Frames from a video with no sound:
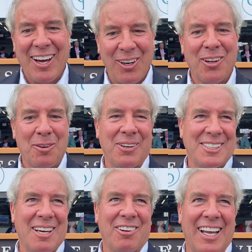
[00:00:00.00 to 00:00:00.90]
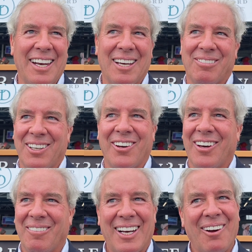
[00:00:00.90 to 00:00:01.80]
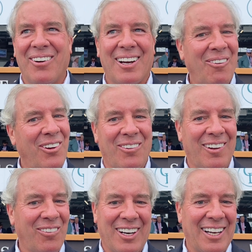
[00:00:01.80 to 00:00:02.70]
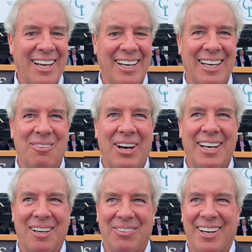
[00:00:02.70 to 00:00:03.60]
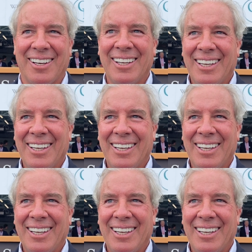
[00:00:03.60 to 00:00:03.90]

I know there'll be several lined up to do it, but I wouldn't I wouldn't want, want to line any of mine up there.